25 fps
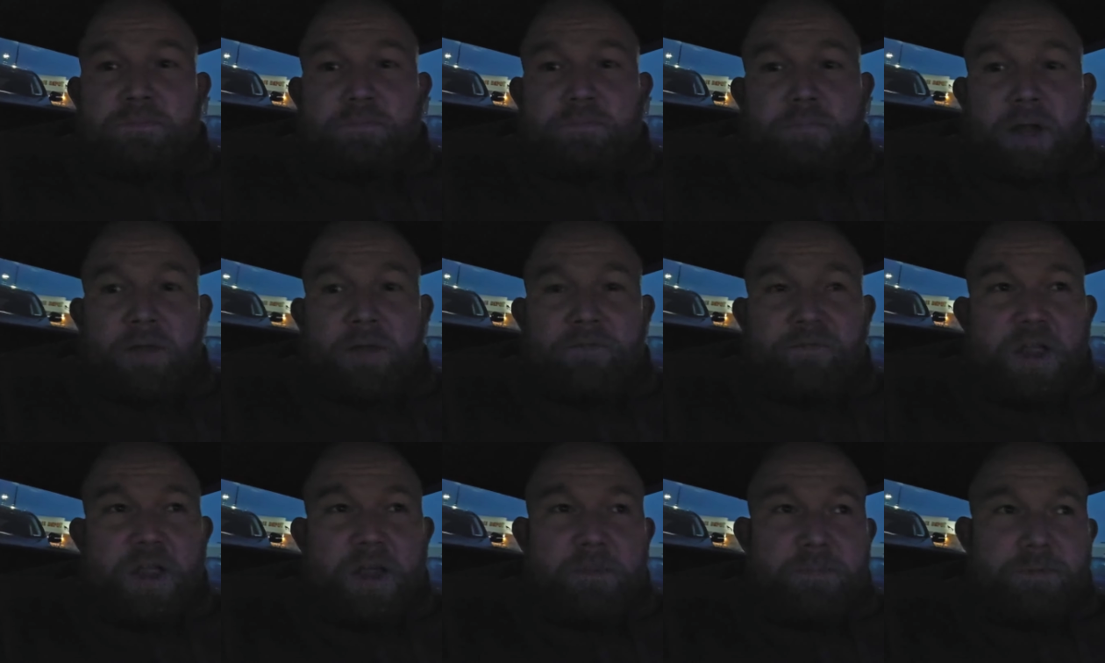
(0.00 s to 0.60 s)

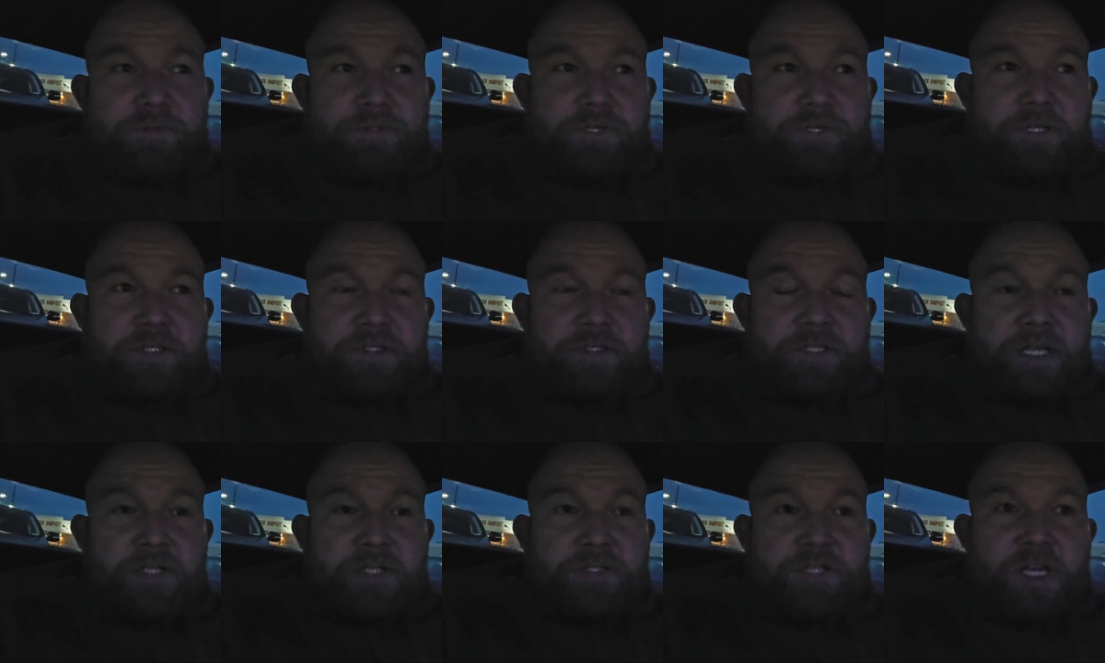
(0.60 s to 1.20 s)
my fat percent
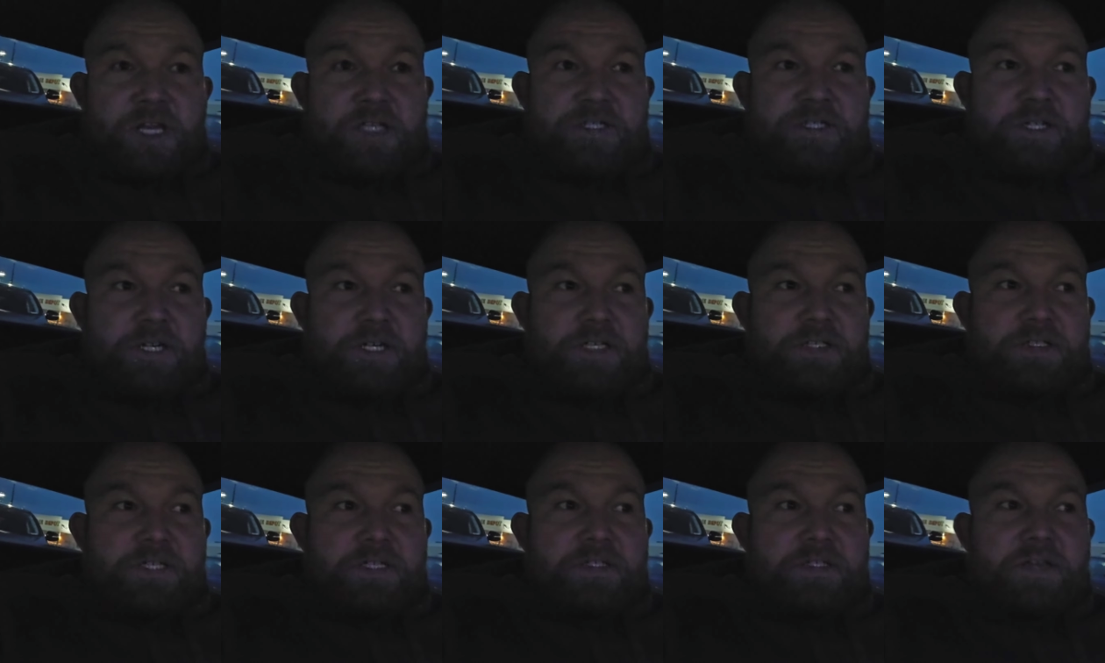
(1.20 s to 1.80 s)
is not changing,
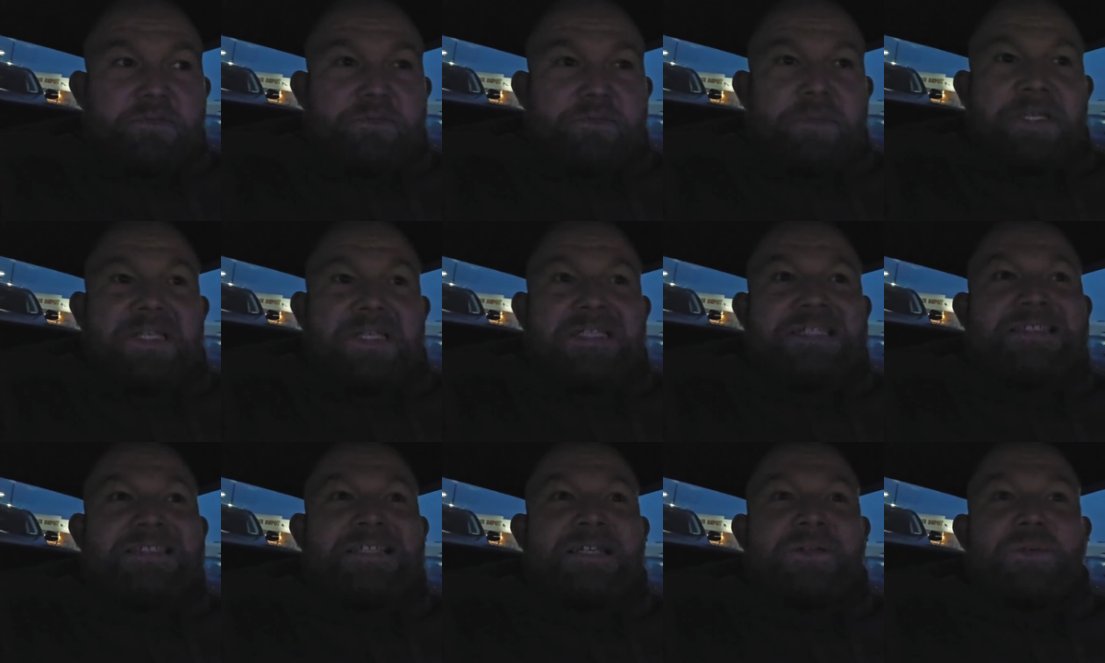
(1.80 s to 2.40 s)
and it says I've been
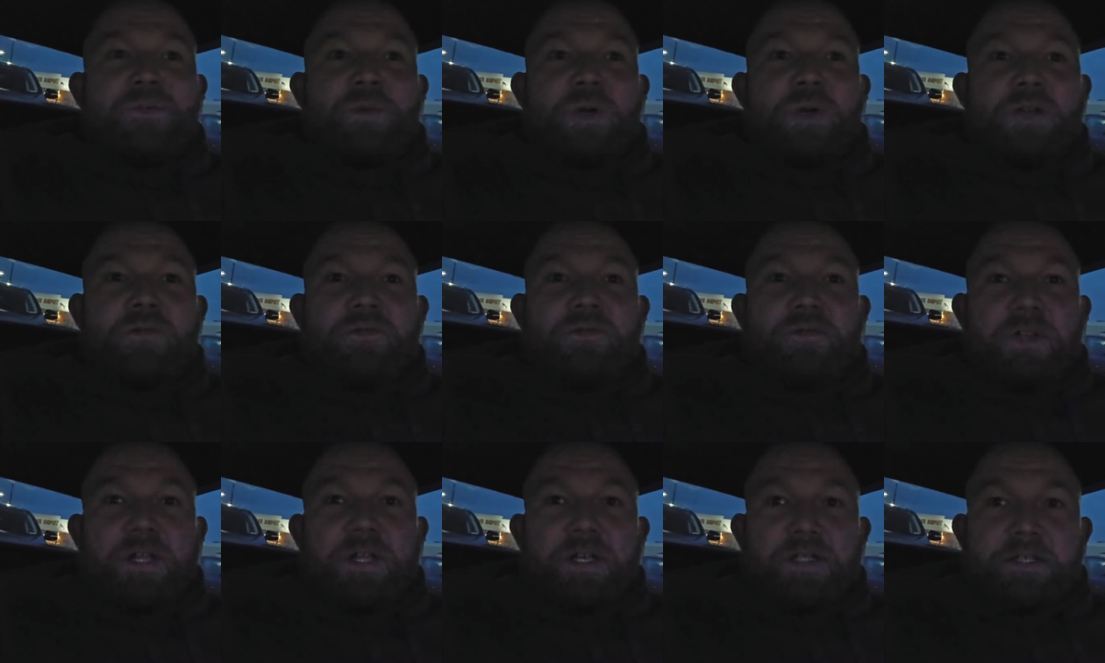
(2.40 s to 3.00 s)
the same weight
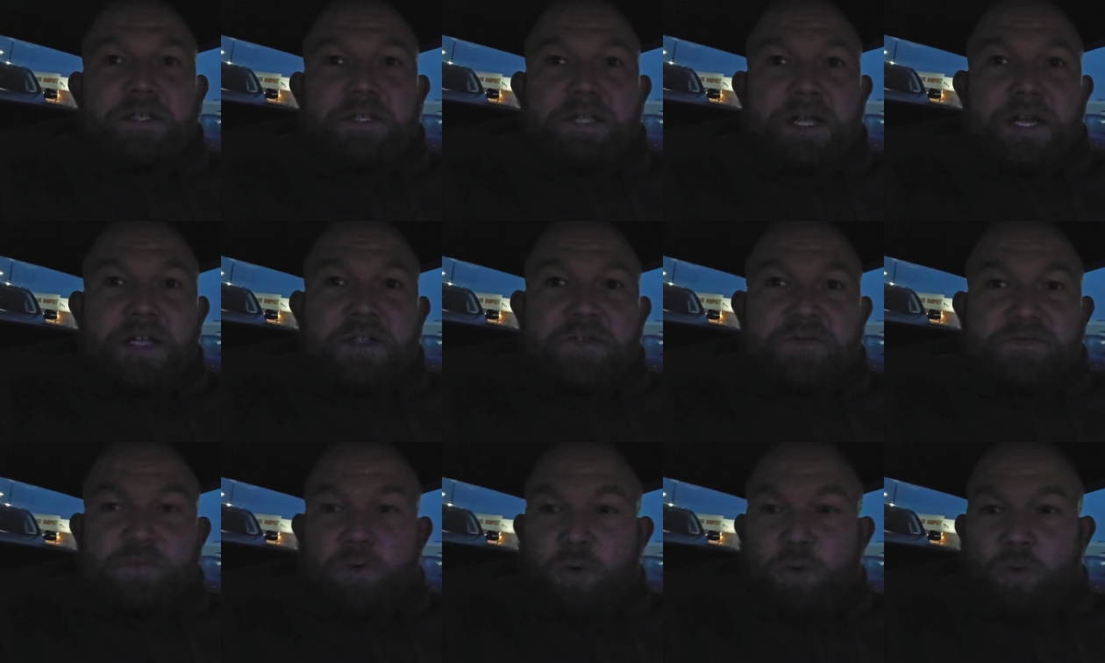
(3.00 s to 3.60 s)
for like the
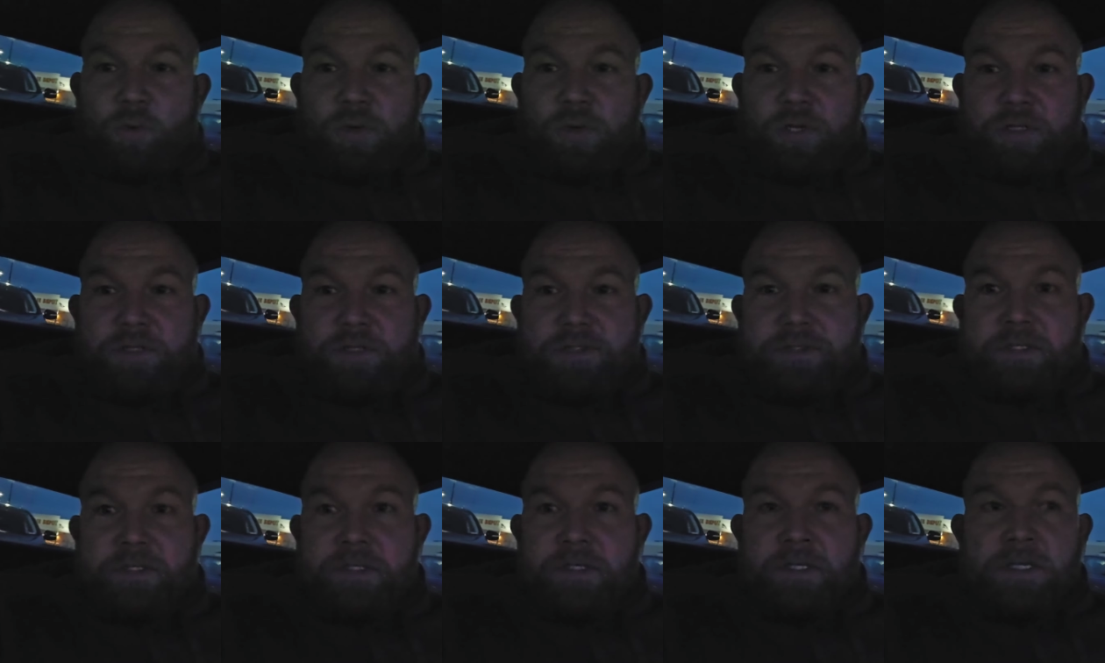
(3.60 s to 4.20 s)
last four
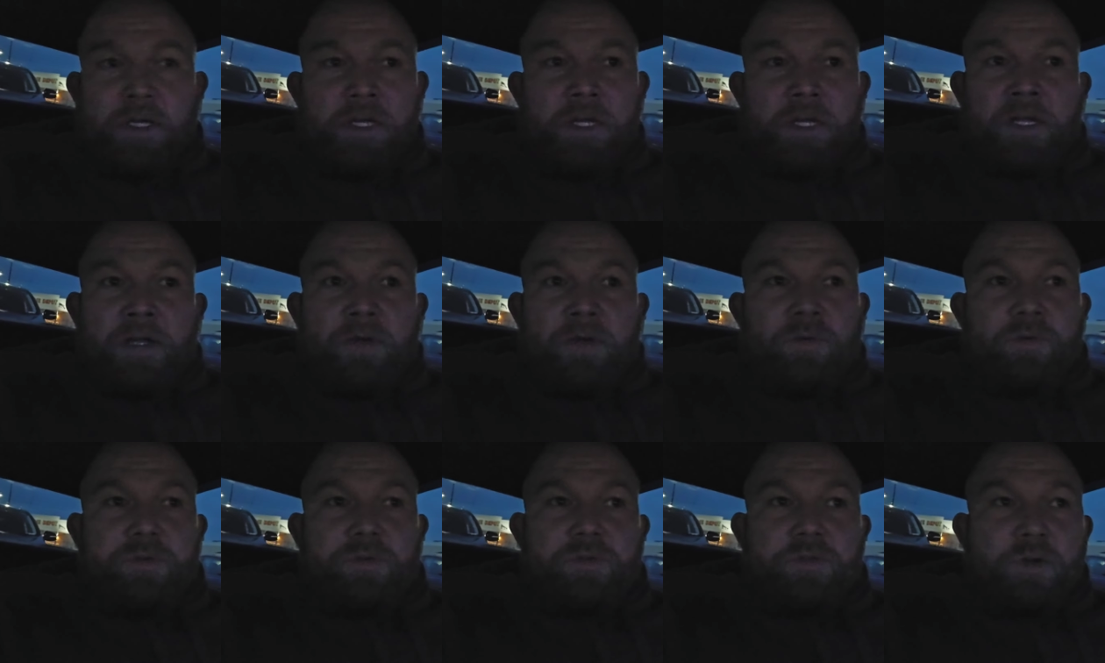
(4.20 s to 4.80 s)
weeks
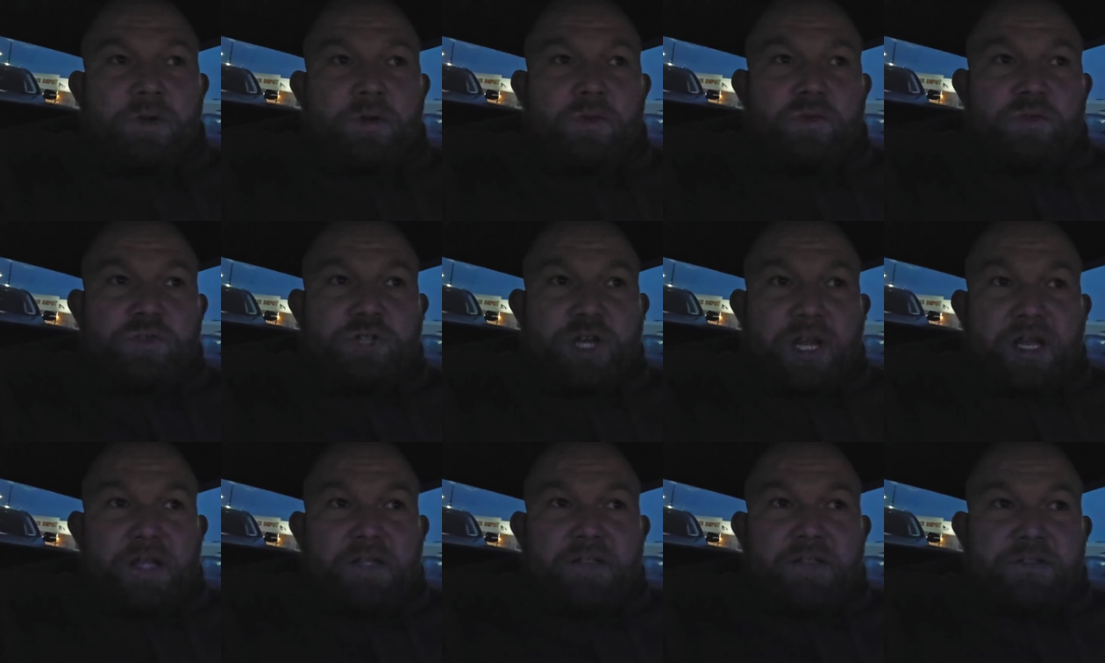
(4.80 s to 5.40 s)
with no
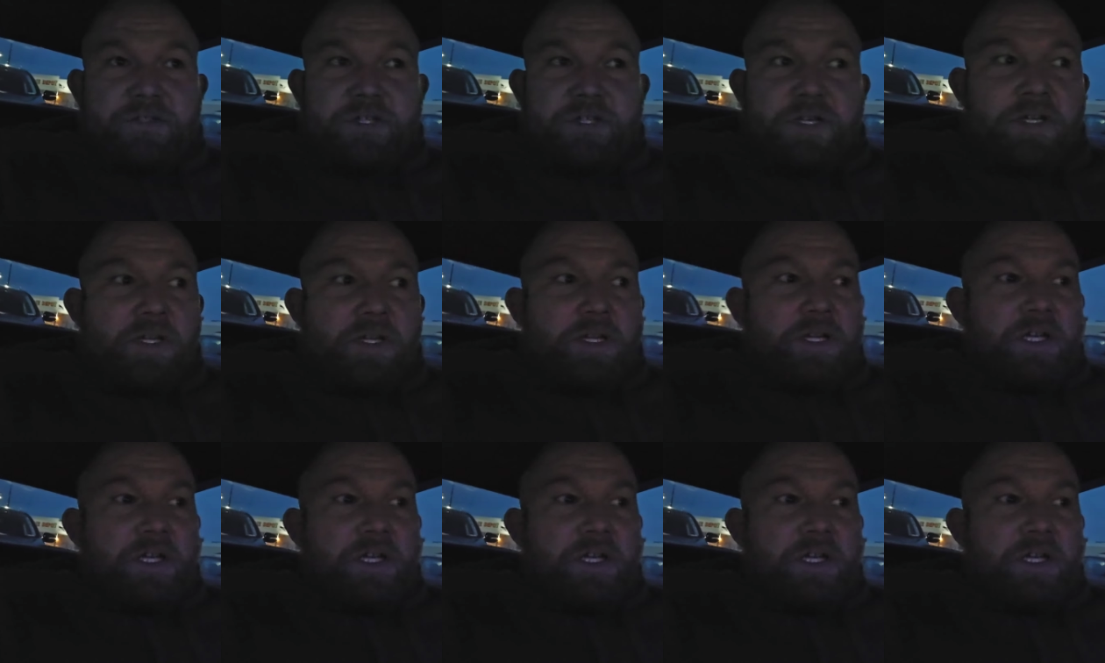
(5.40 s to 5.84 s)
change.